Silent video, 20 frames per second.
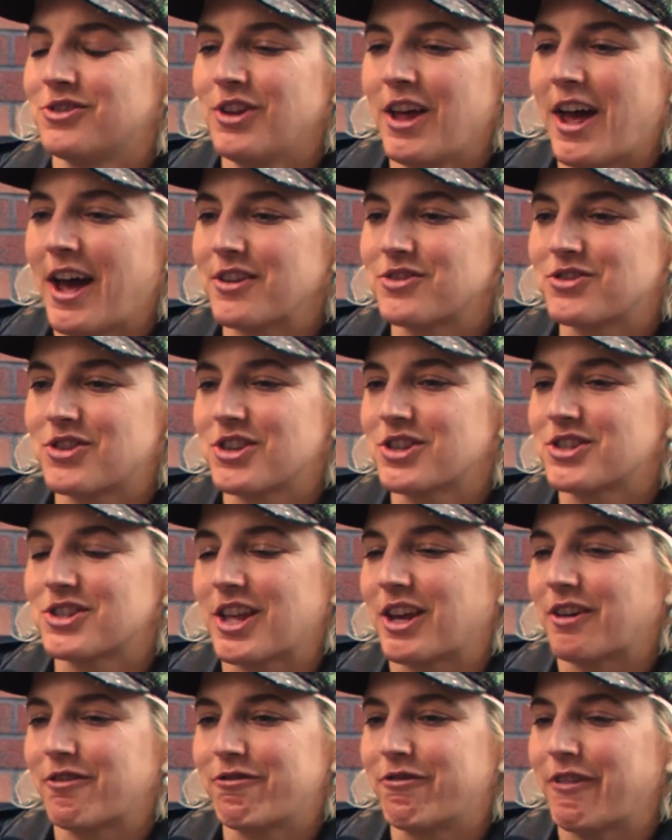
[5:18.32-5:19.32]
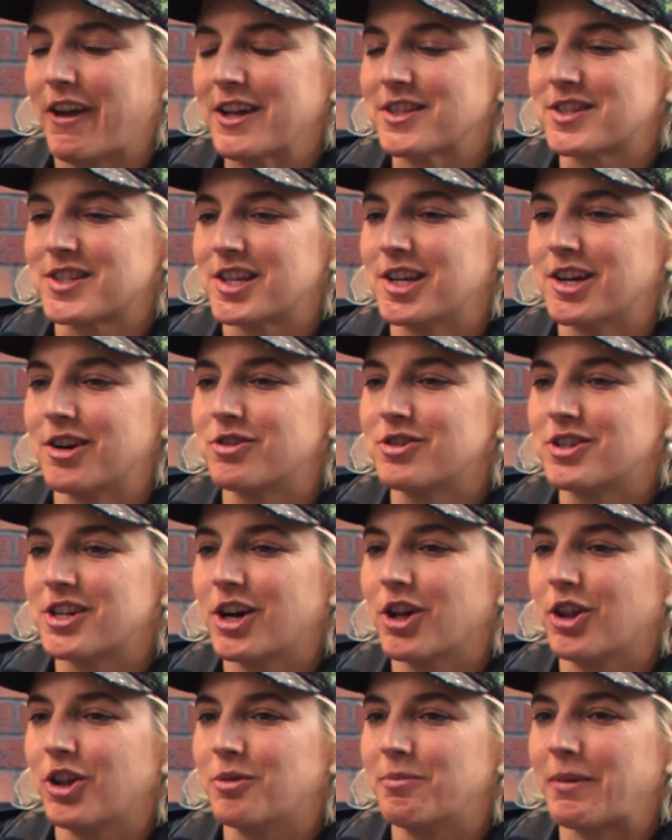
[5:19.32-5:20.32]
has this like fancy
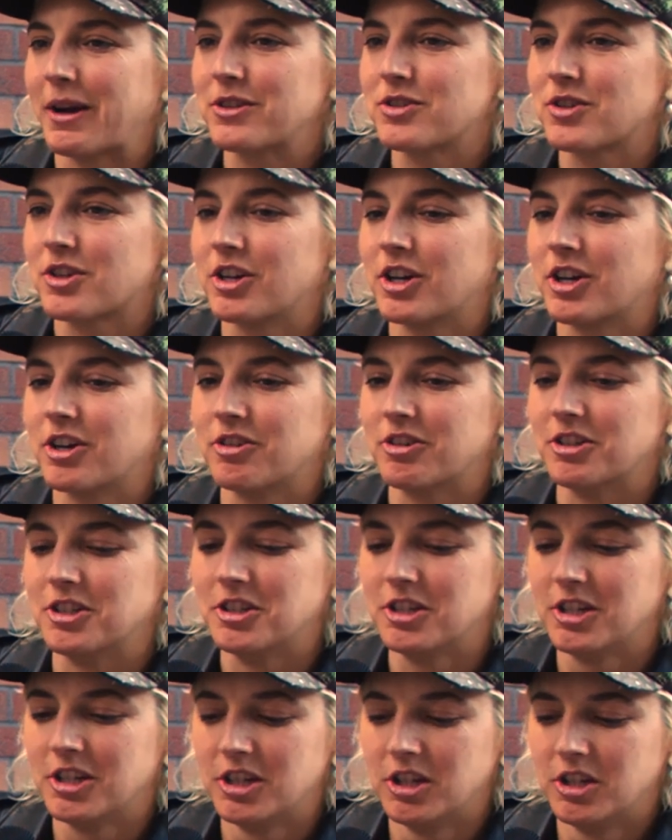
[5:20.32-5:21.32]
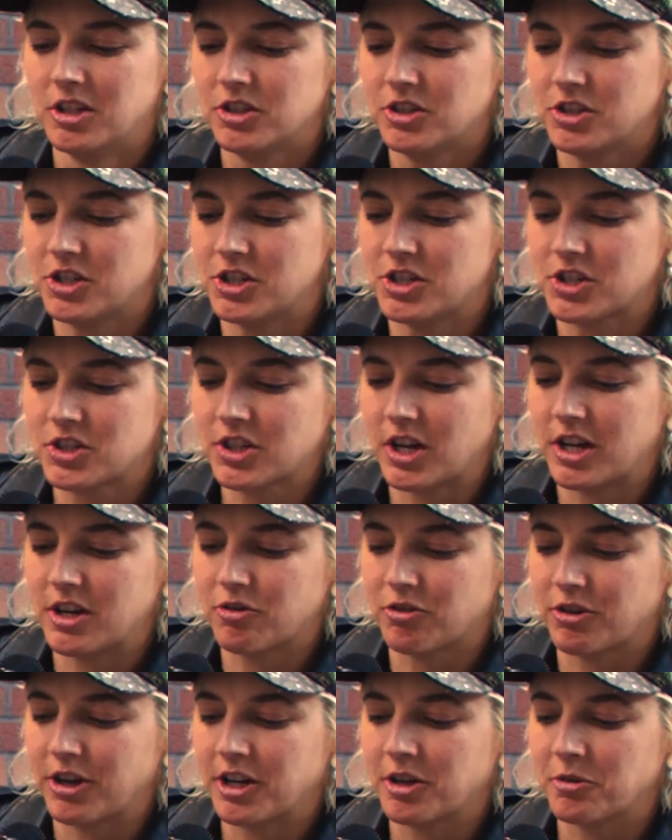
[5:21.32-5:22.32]
hotel in Mexico, and she just kind
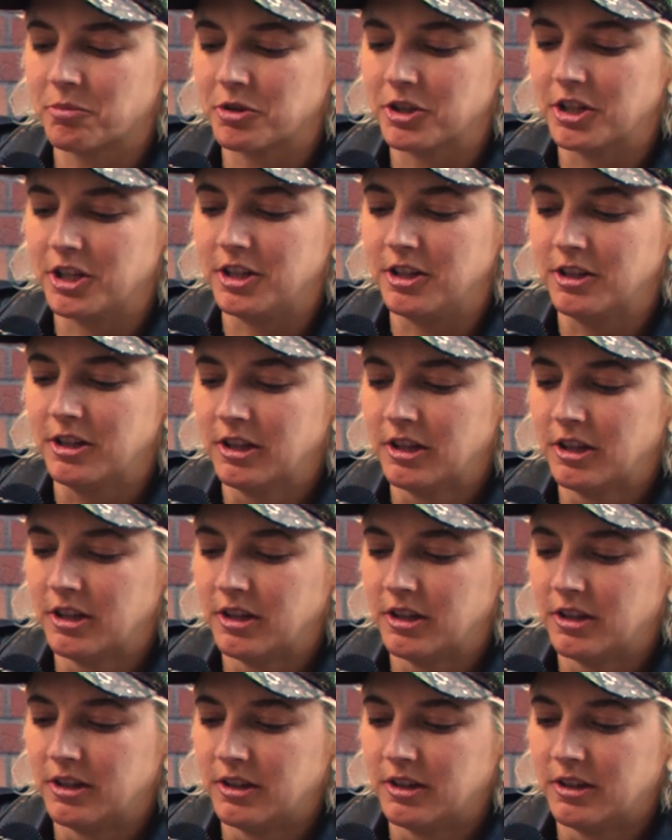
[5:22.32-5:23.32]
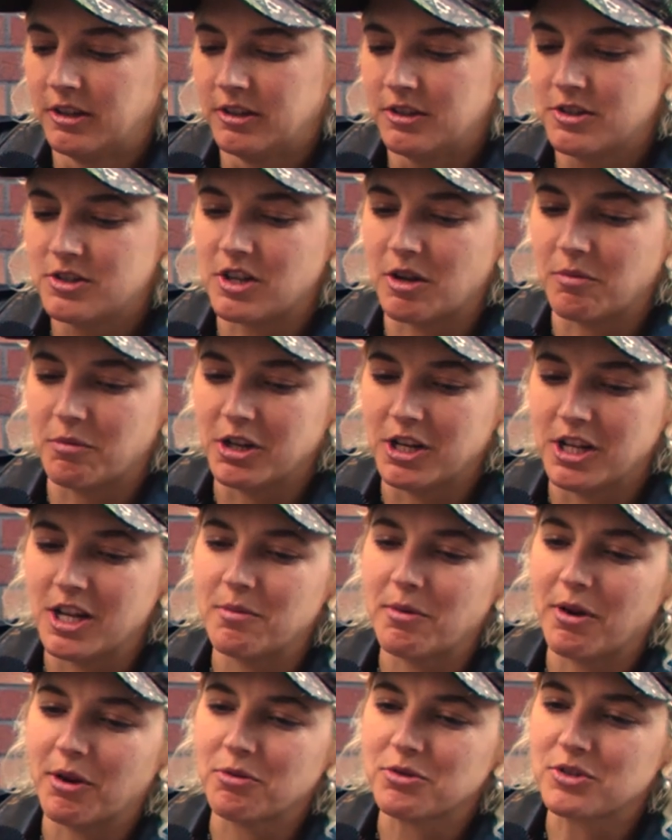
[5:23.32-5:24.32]
of randomly sent me an
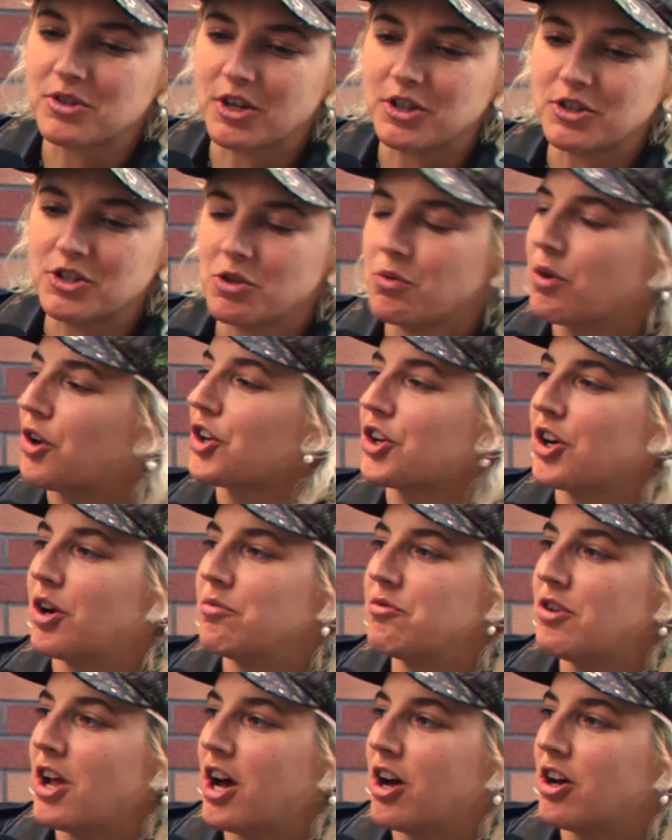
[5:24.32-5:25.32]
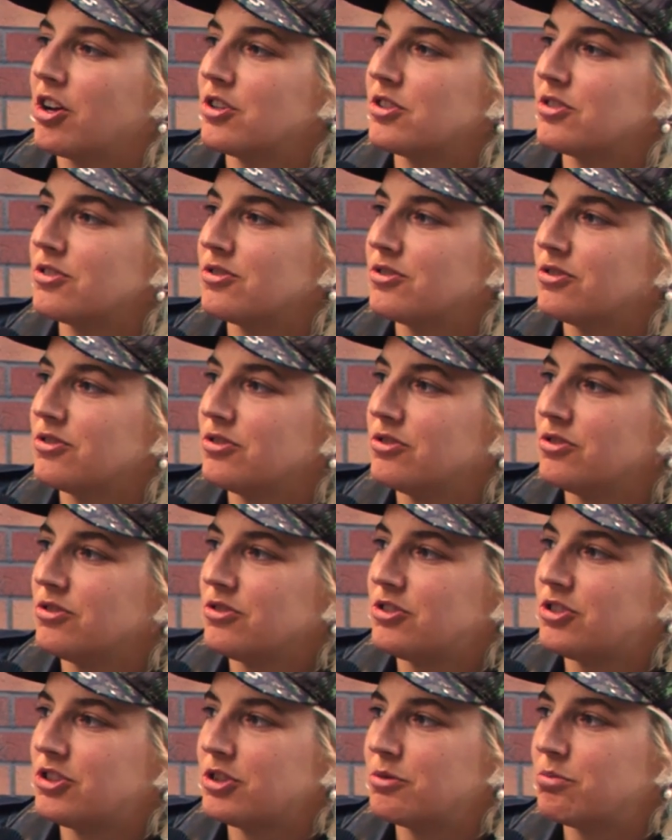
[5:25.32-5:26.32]
email and was like, "Do you want to come down
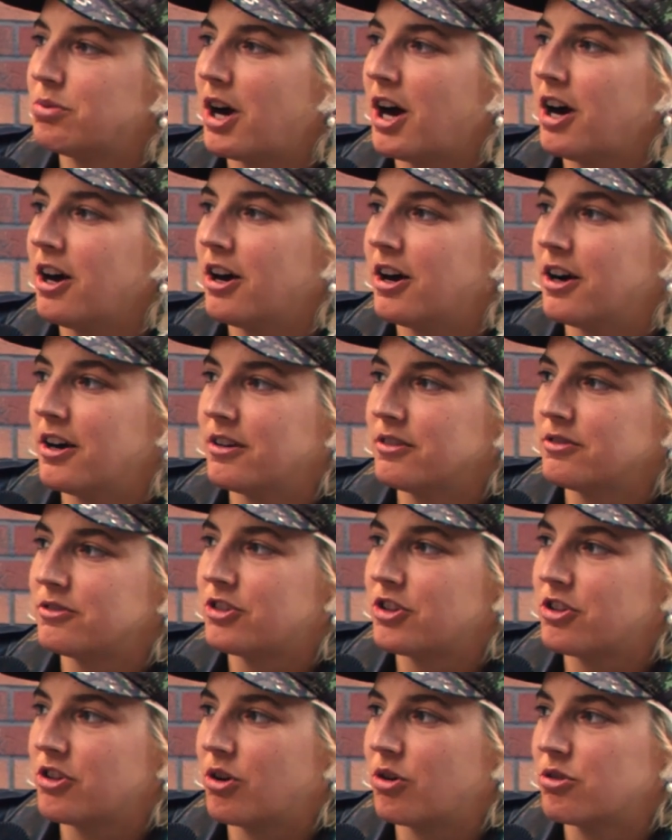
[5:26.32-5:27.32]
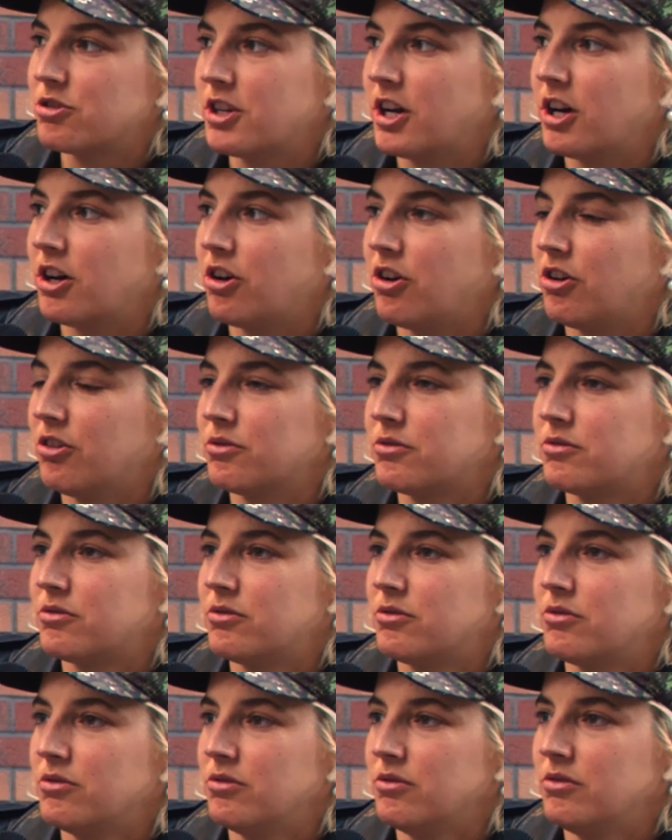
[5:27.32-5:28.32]
to Baja to the hotel
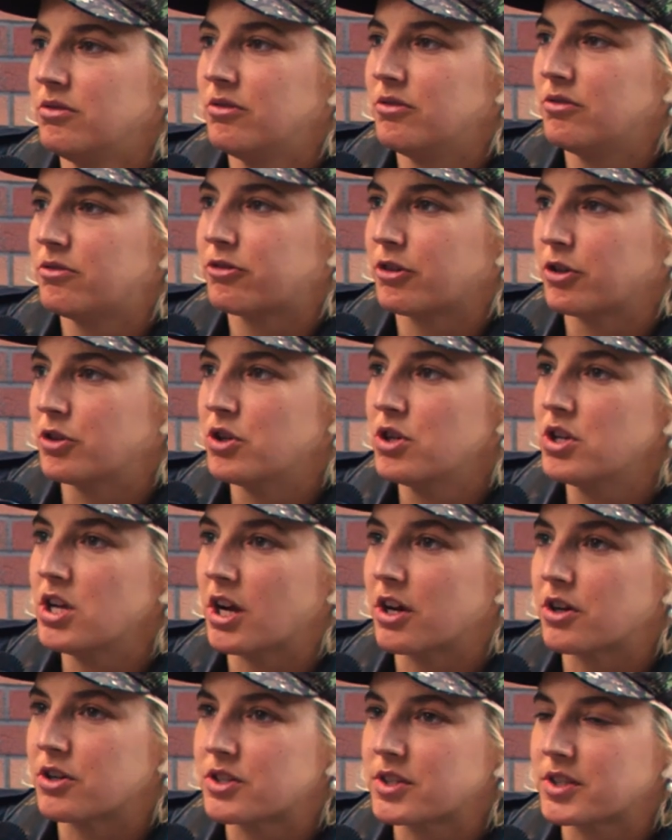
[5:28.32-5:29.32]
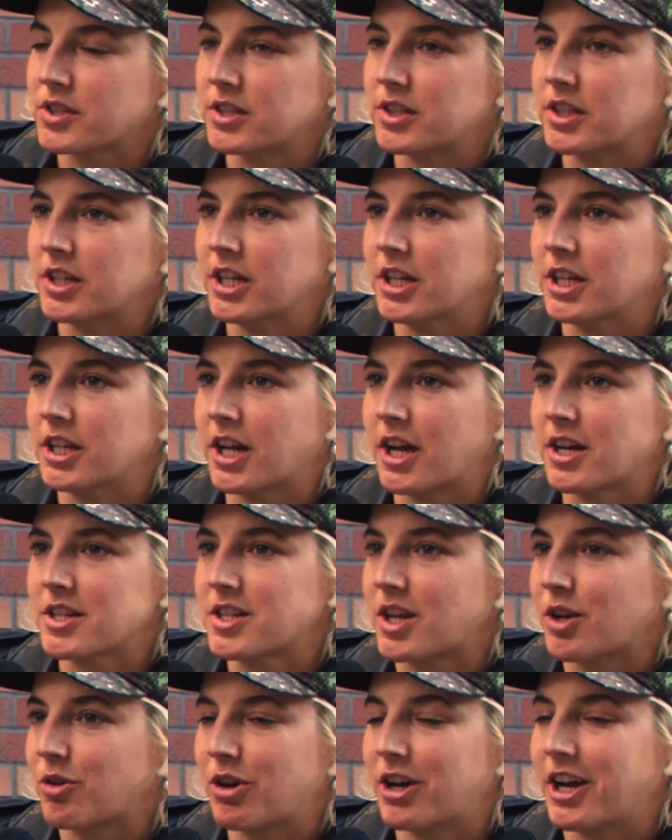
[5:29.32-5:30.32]
for New Year's?" And I
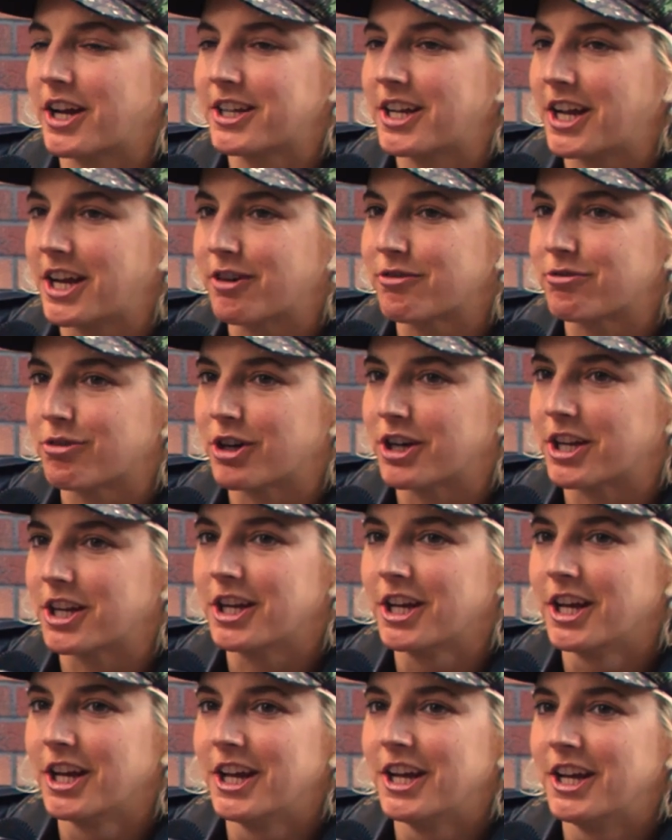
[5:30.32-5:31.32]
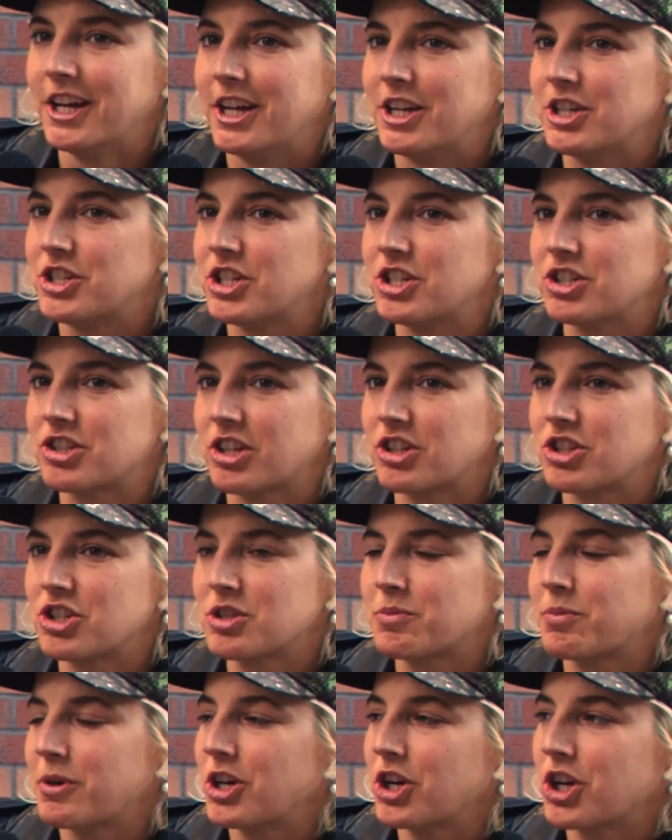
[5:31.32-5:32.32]
was like, "Well, I can't afford it." And she's like,
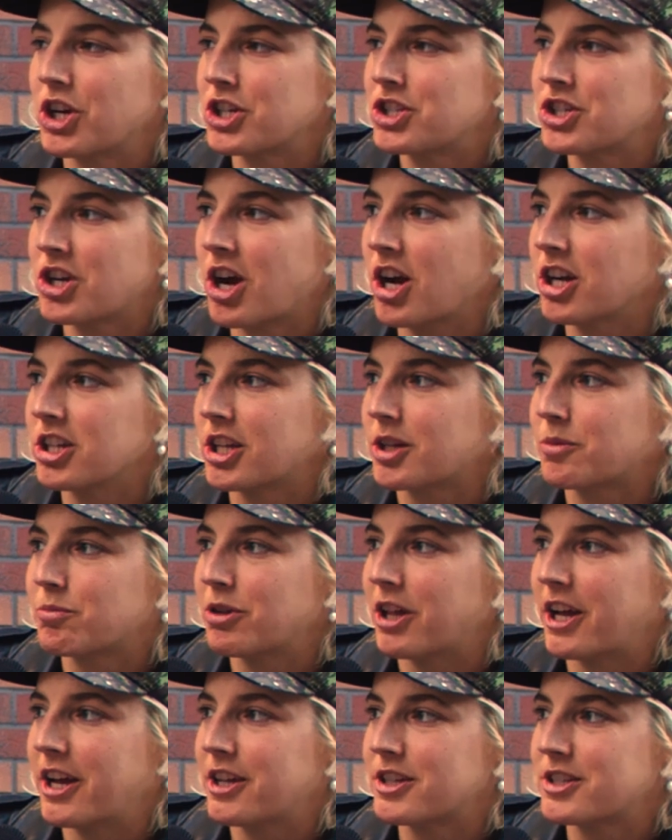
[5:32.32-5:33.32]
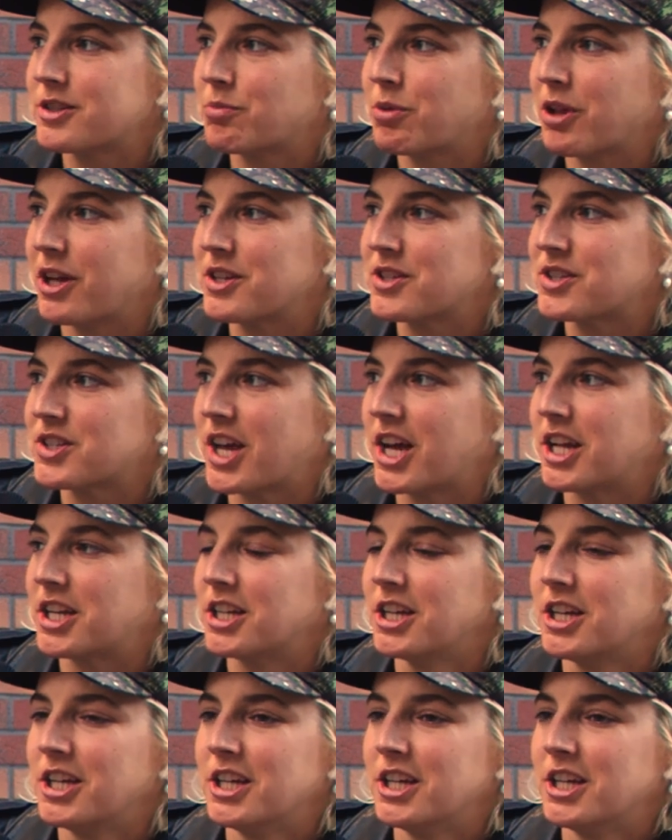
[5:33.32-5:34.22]
"Just bring your guitar, like play a set."